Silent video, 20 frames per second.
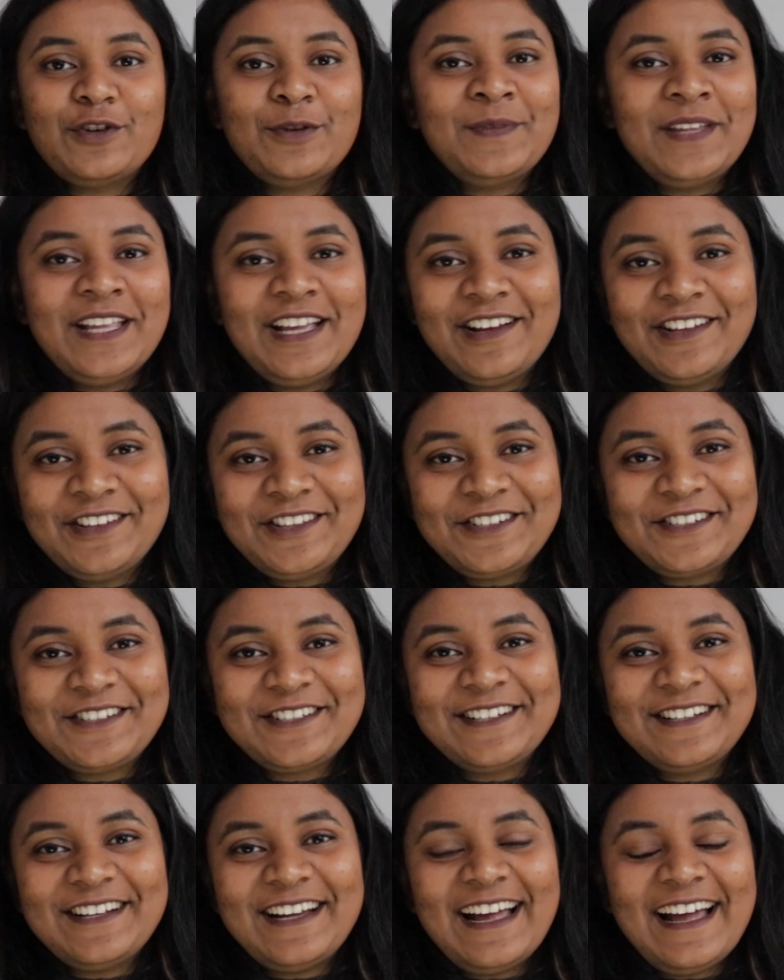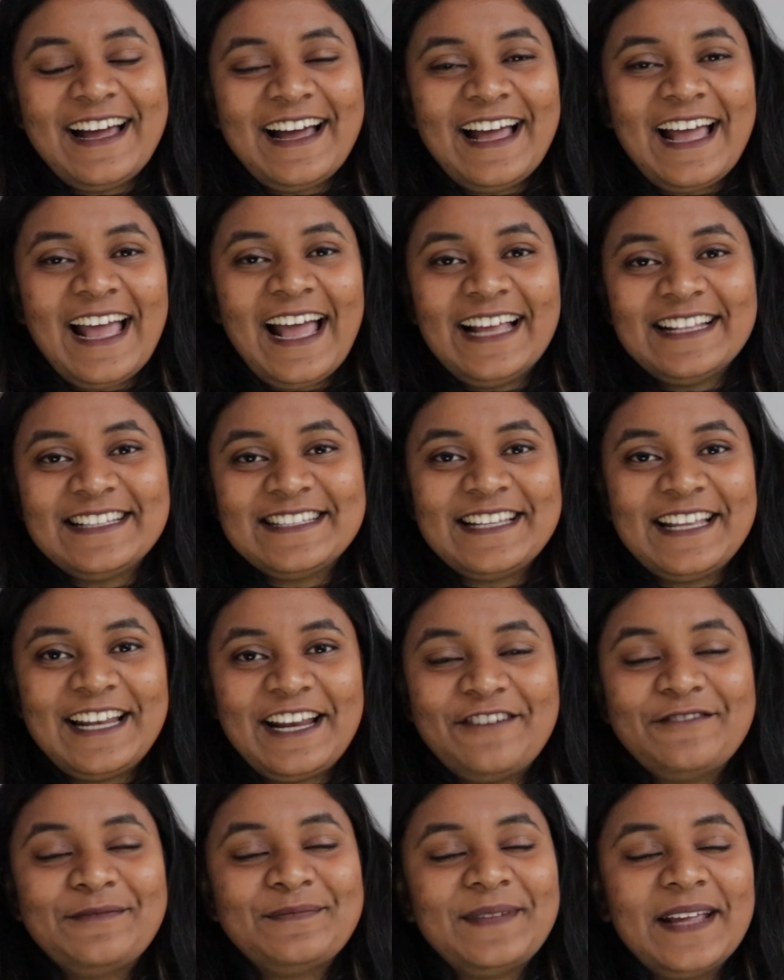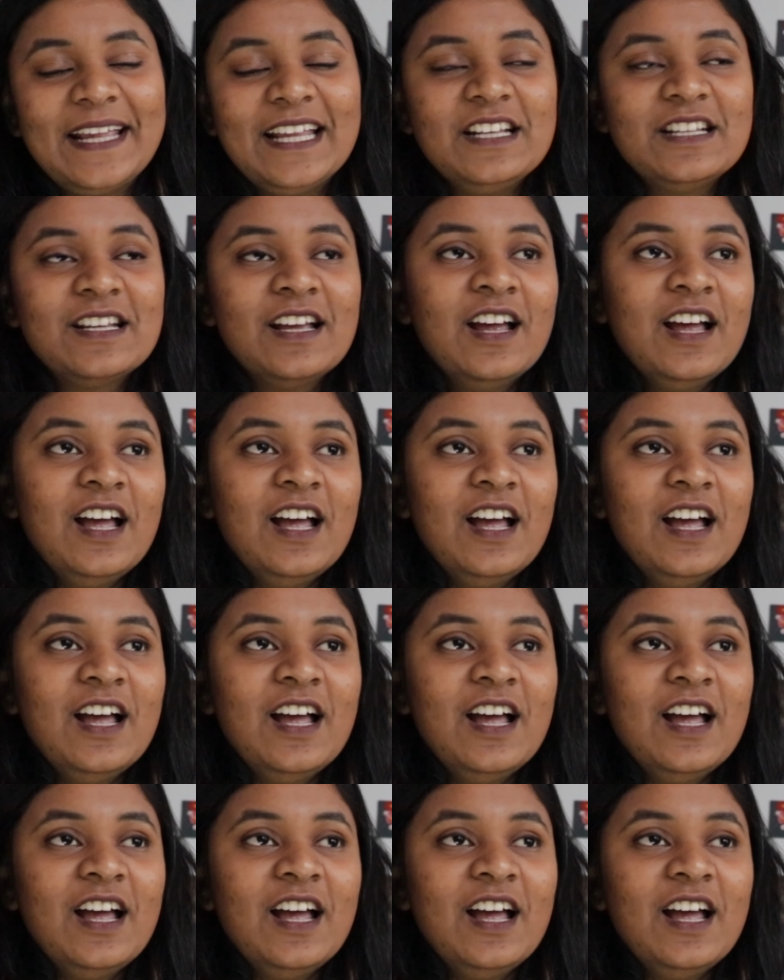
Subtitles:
from the other hats that I've made.